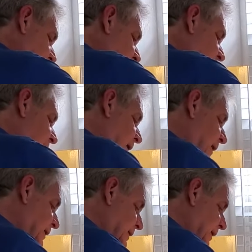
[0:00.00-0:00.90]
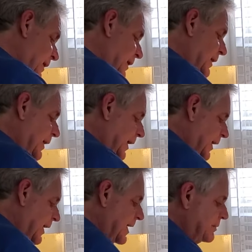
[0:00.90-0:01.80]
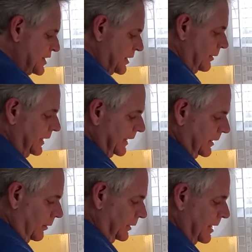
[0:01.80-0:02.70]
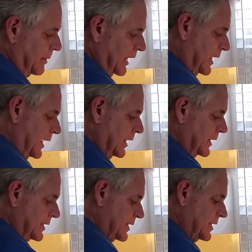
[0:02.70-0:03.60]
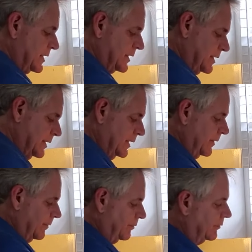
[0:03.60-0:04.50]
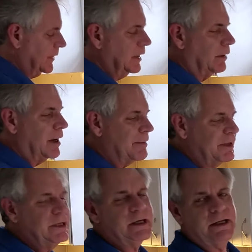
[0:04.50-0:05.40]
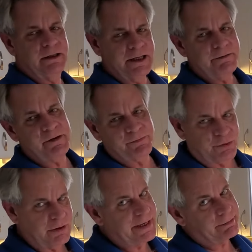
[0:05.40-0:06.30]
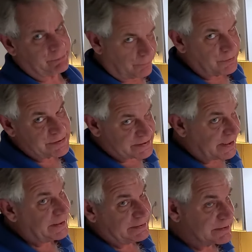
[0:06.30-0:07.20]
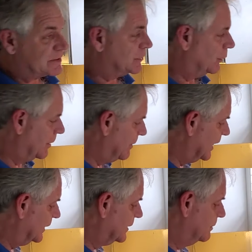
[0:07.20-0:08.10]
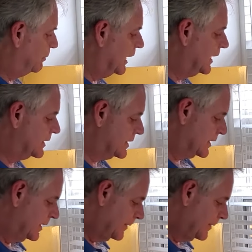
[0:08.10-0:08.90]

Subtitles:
And you got to keep stirring it only because, you know, I mean, you can leave it for like 30 seconds to a minute. But